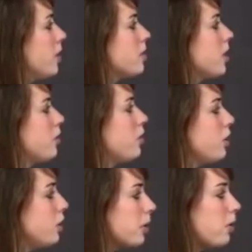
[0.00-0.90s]
that
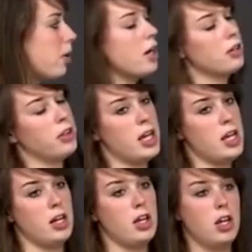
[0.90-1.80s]
do require
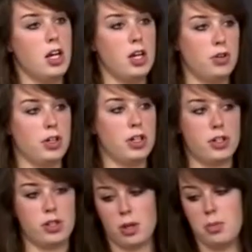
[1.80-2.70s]
light in order to
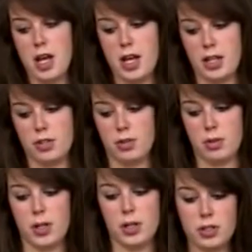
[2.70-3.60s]
germinate and to
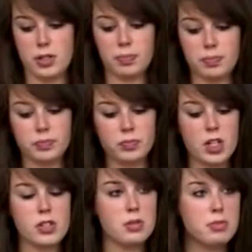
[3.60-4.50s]
emerge.
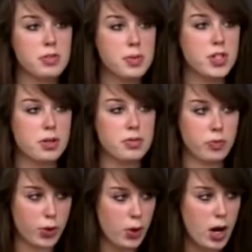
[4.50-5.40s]
Some of them don't
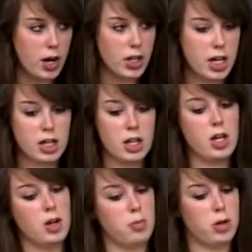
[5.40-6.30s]
require light,
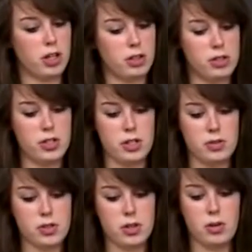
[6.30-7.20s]
but others do.
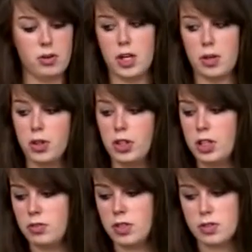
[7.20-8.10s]
So I
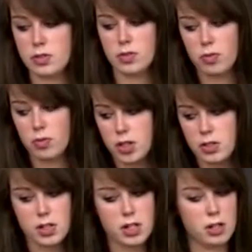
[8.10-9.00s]
believe this
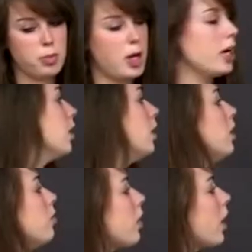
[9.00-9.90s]
is in your packet, and
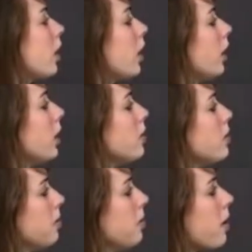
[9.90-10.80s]
if not, I can get it
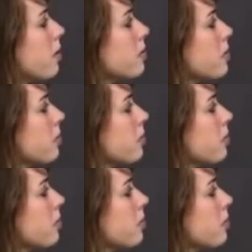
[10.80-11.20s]
to you guys.